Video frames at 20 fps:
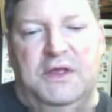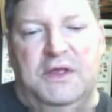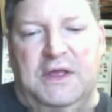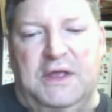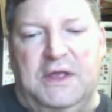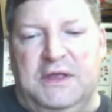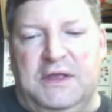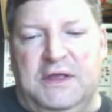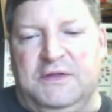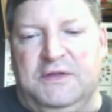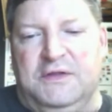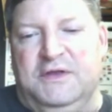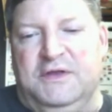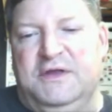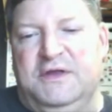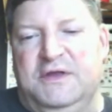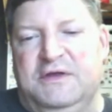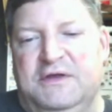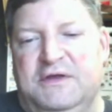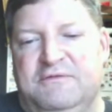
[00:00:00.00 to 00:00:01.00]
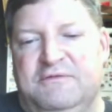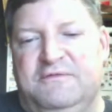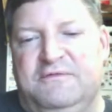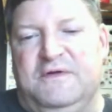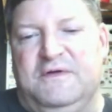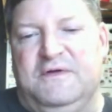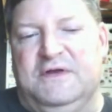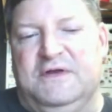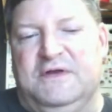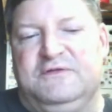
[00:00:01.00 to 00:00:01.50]
and they have
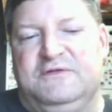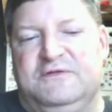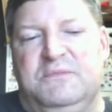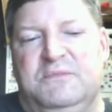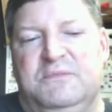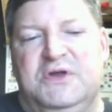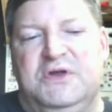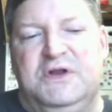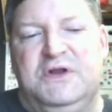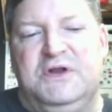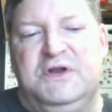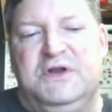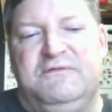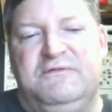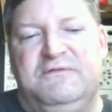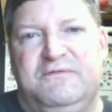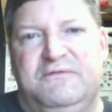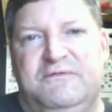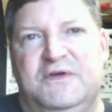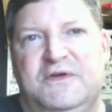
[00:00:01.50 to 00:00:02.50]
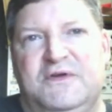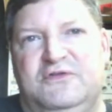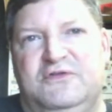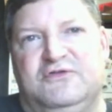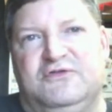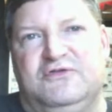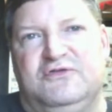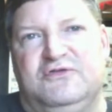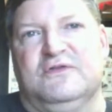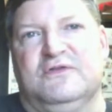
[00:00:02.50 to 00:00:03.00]
as many
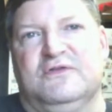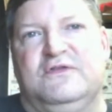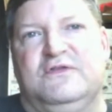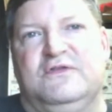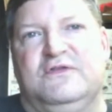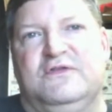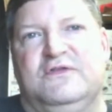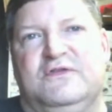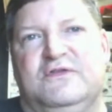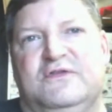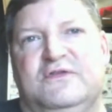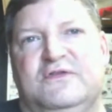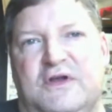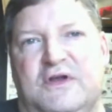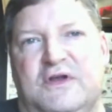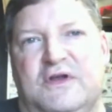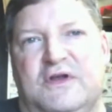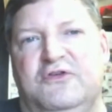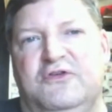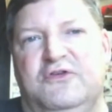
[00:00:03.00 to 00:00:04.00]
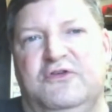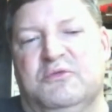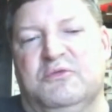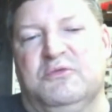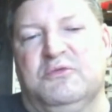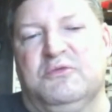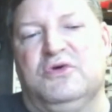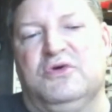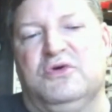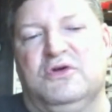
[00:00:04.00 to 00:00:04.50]
features as you can
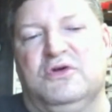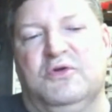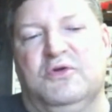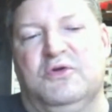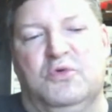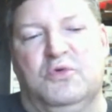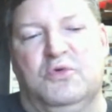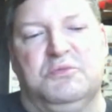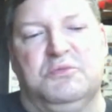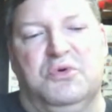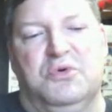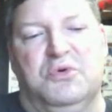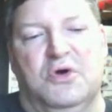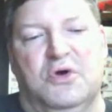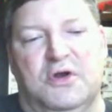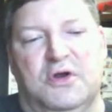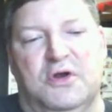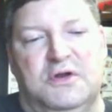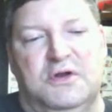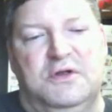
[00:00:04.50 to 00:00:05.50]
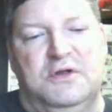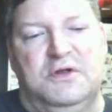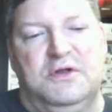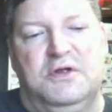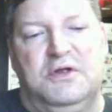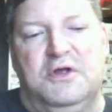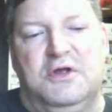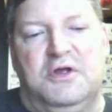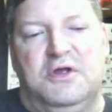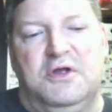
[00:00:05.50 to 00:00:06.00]
put on one part.
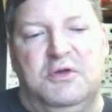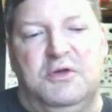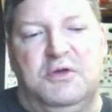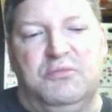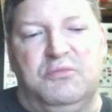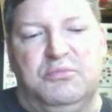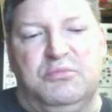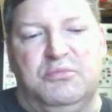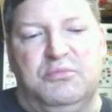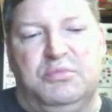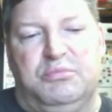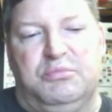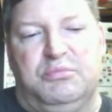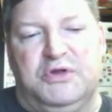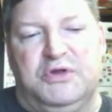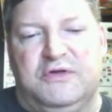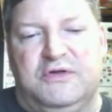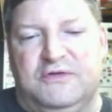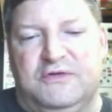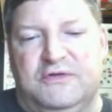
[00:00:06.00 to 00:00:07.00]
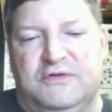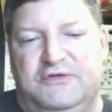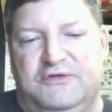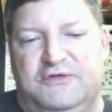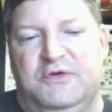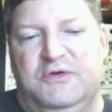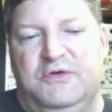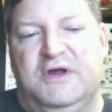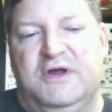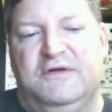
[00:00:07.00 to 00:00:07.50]
Because
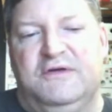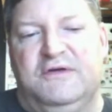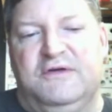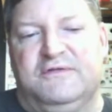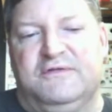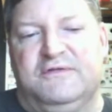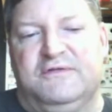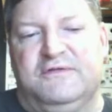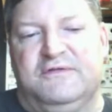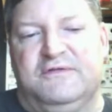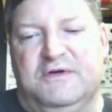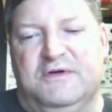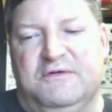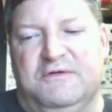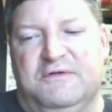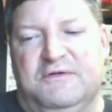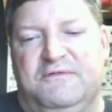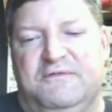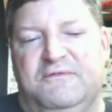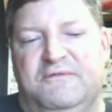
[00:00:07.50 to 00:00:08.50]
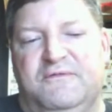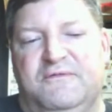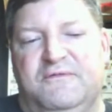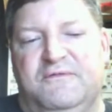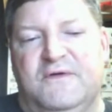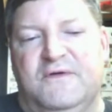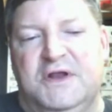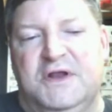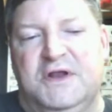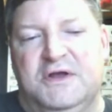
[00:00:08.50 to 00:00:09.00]
you have a
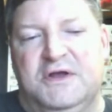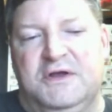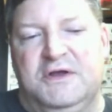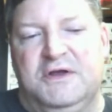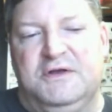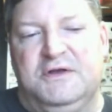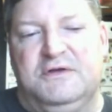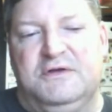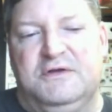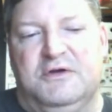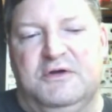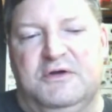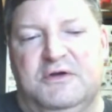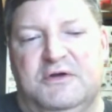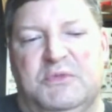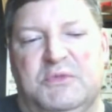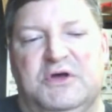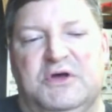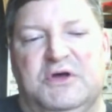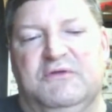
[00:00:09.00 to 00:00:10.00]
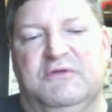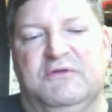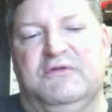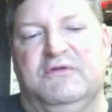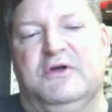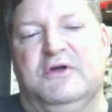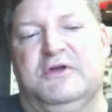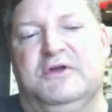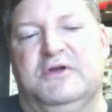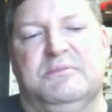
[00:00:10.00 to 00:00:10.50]
finite amount of
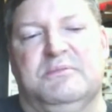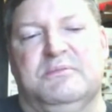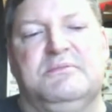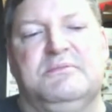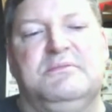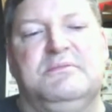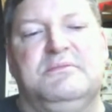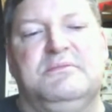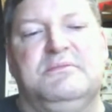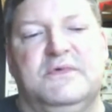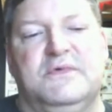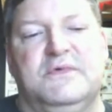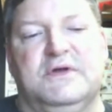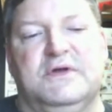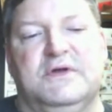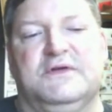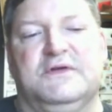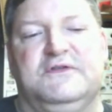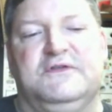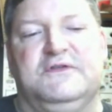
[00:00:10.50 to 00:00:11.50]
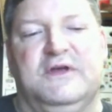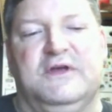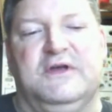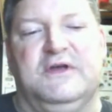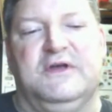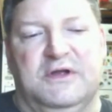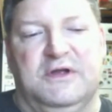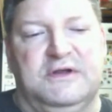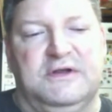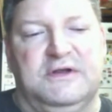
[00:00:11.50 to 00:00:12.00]
volume in a
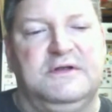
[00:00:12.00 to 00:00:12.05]
satellite